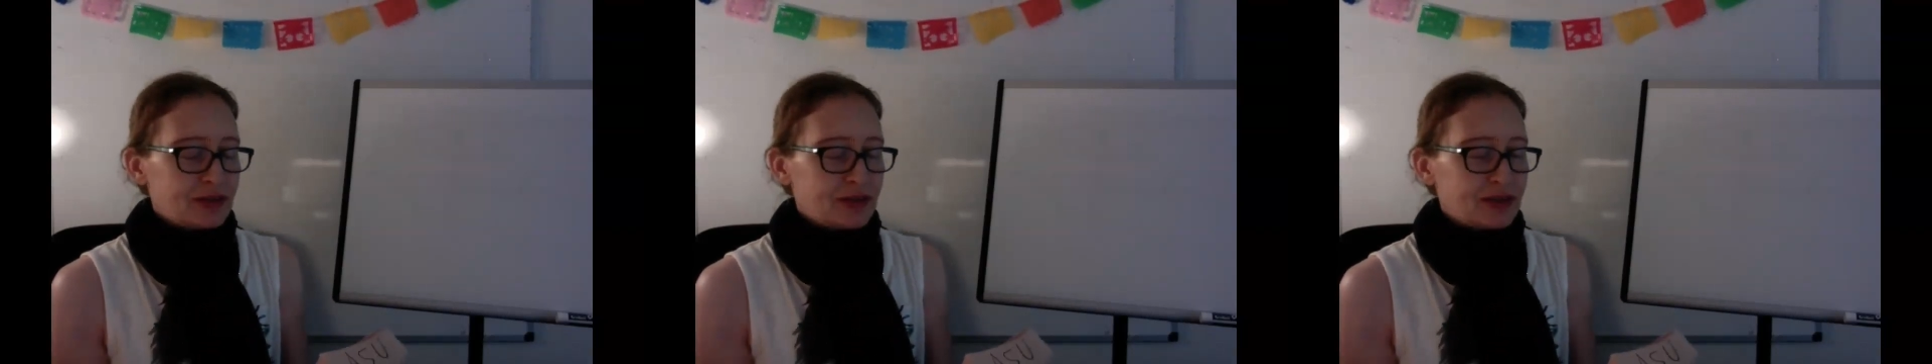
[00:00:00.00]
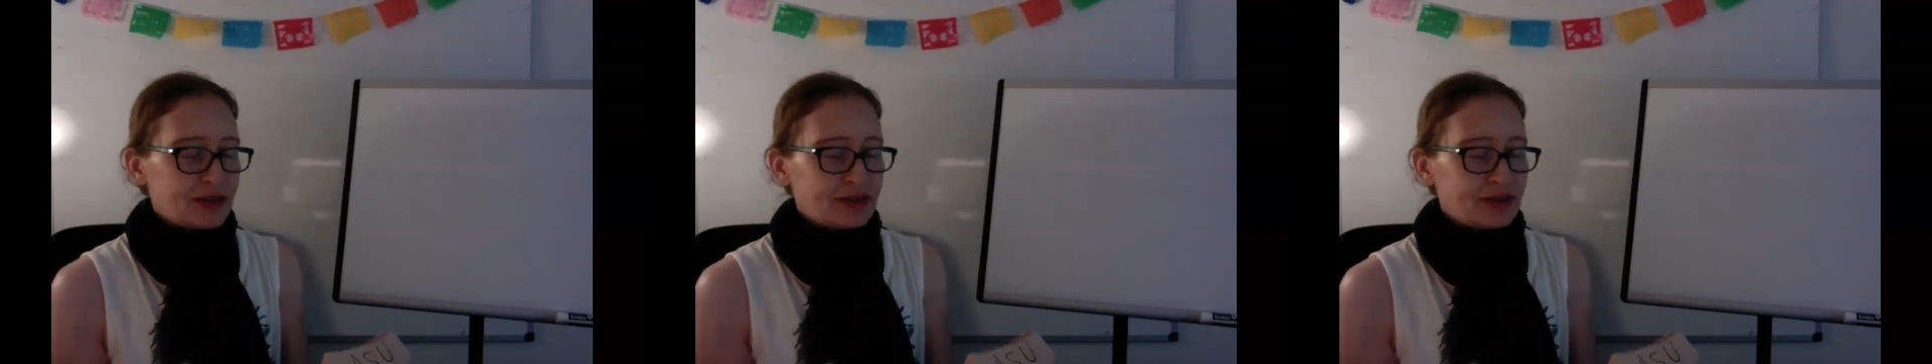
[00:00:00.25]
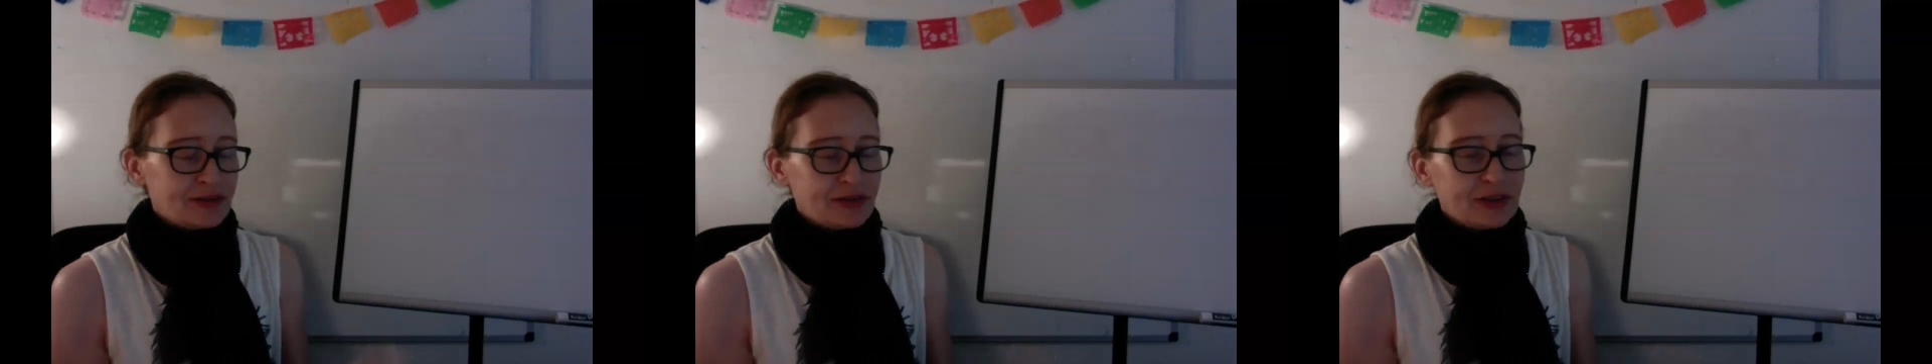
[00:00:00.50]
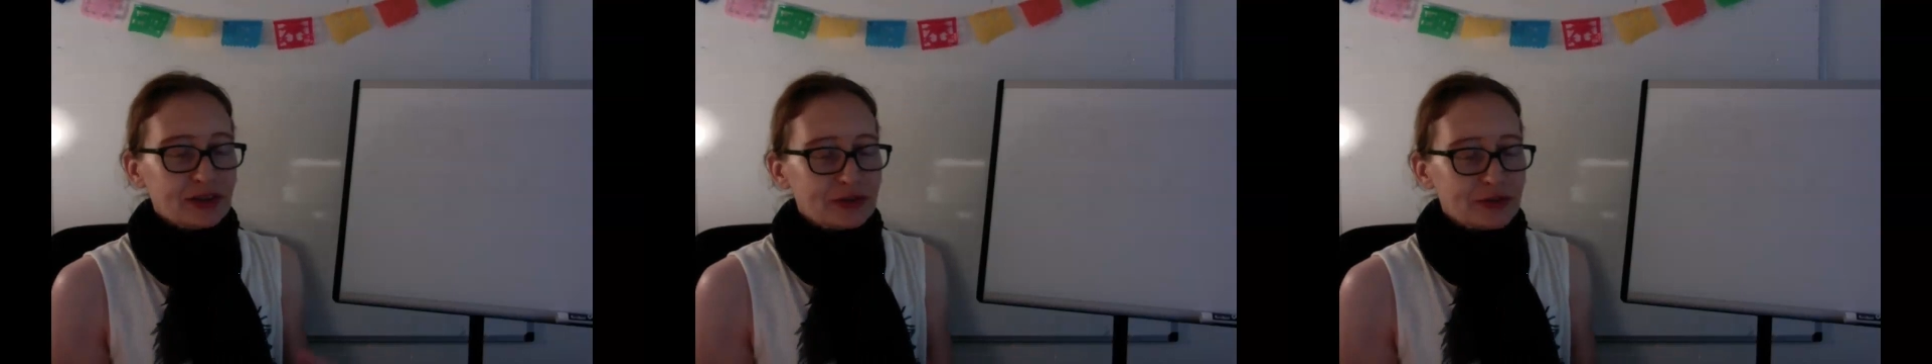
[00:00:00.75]

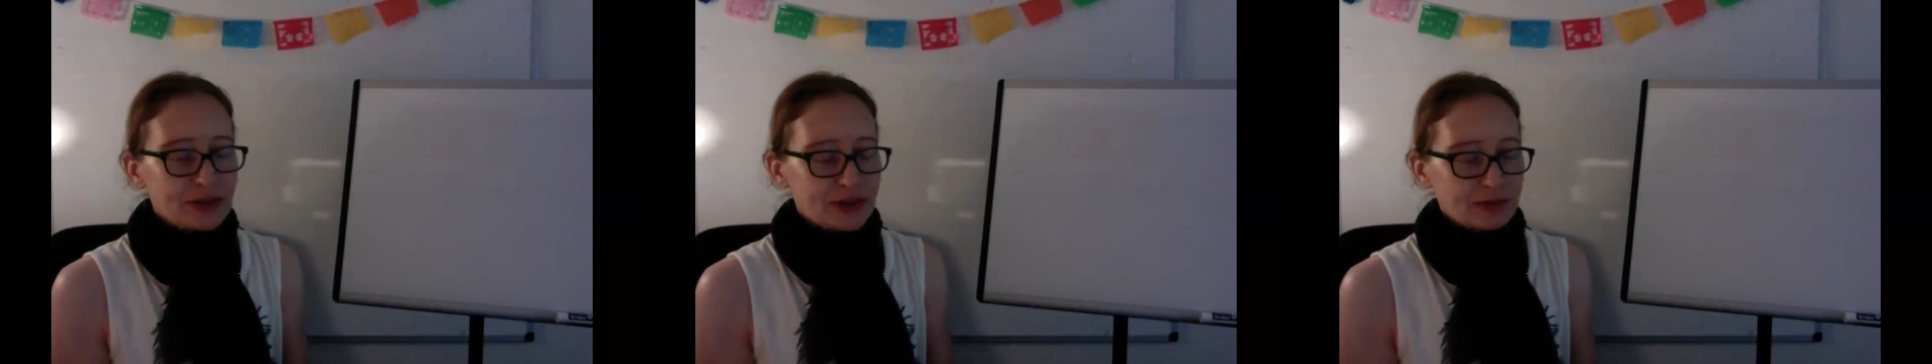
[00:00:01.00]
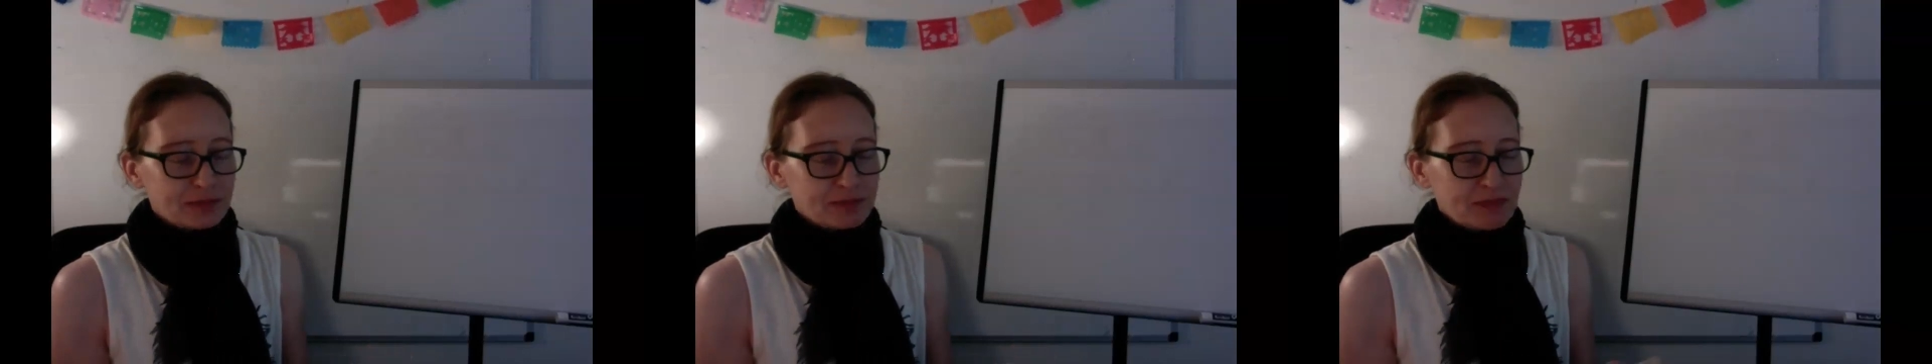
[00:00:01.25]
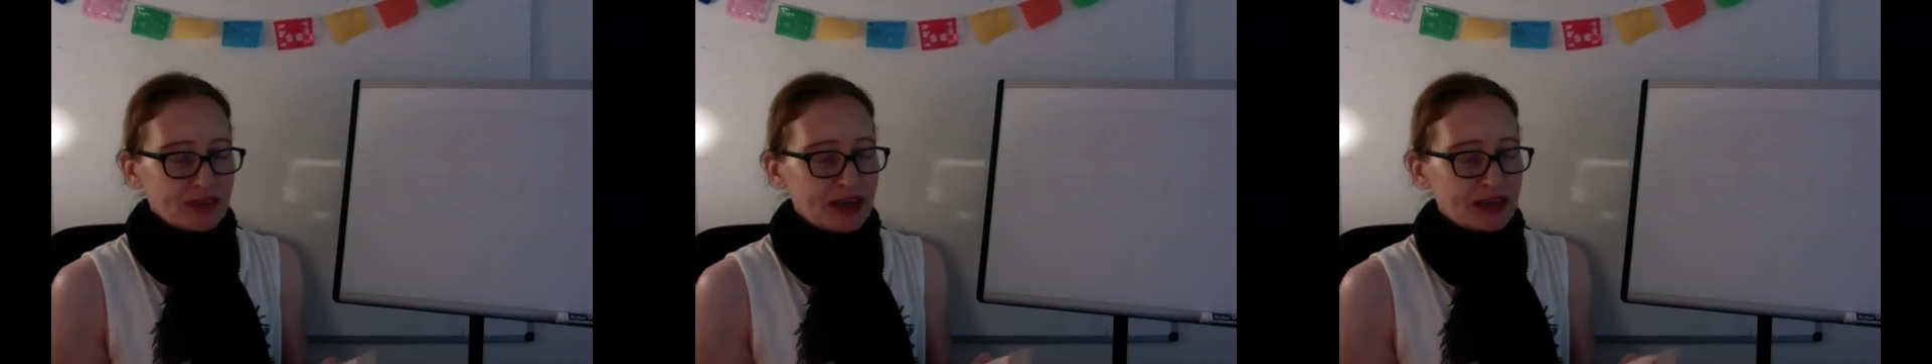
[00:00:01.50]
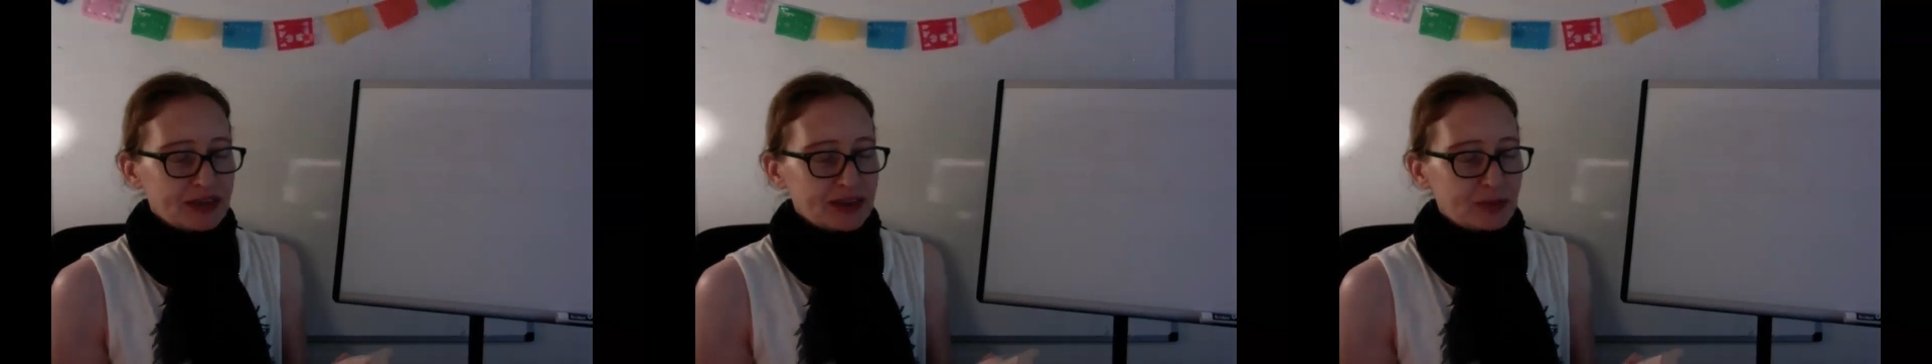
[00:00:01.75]
use
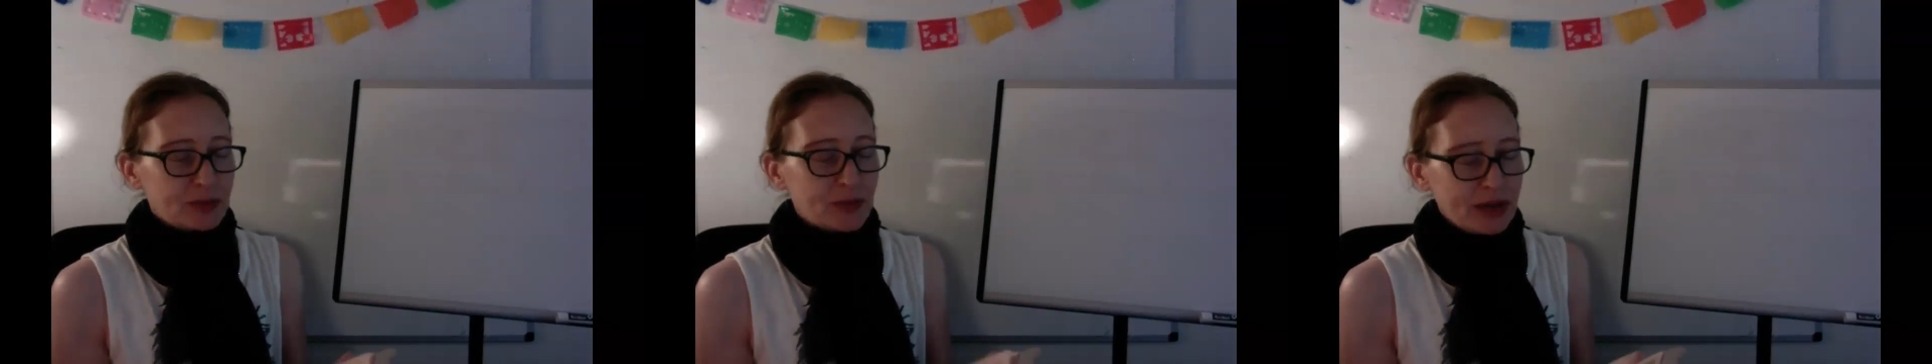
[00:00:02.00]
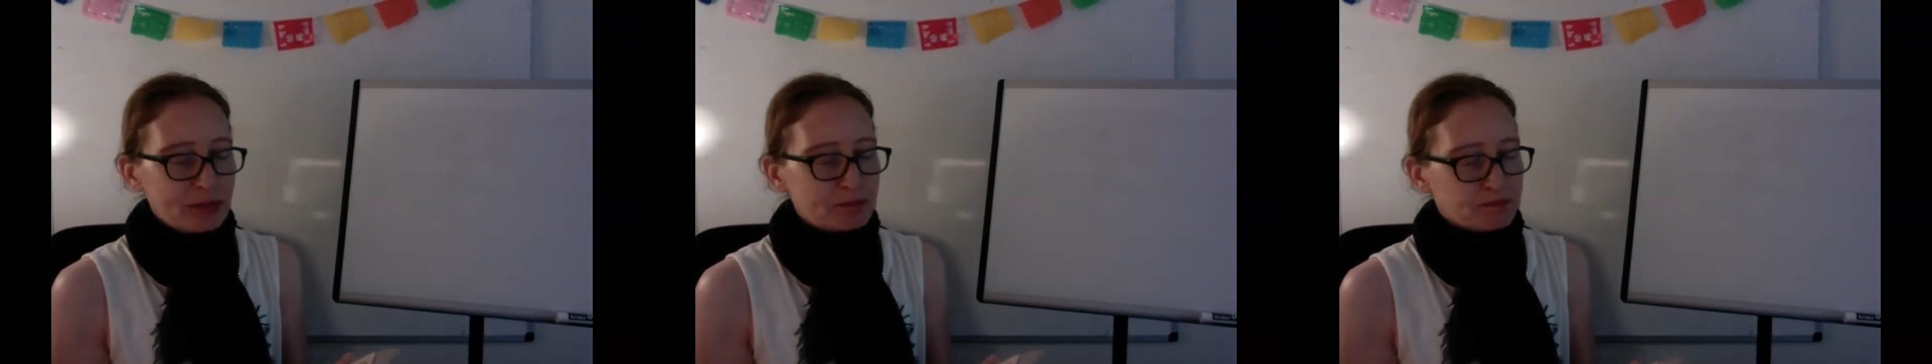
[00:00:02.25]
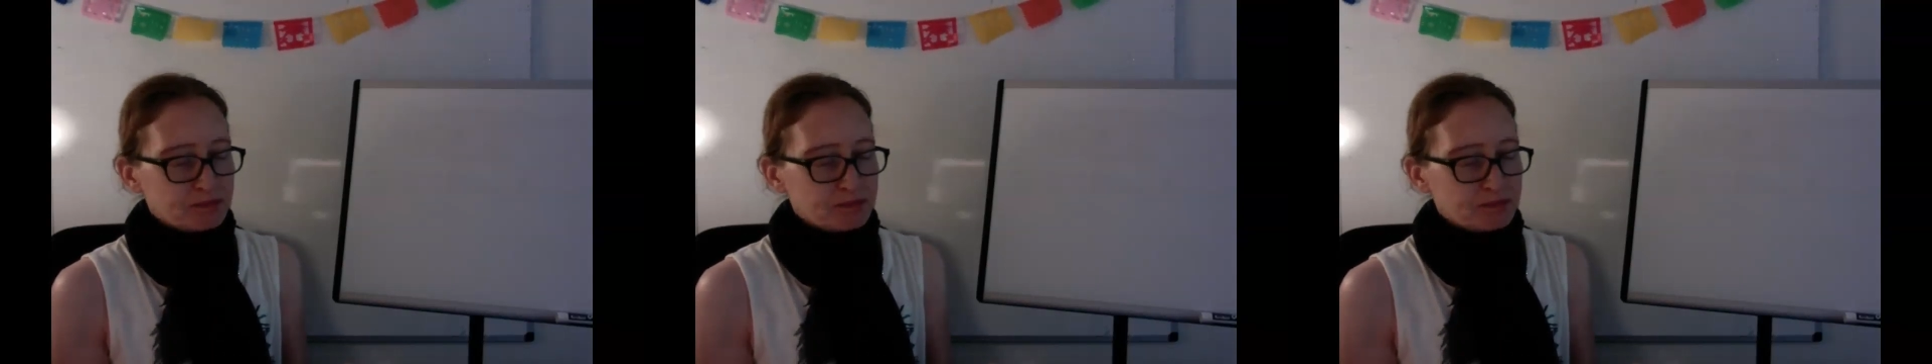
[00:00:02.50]
at this point.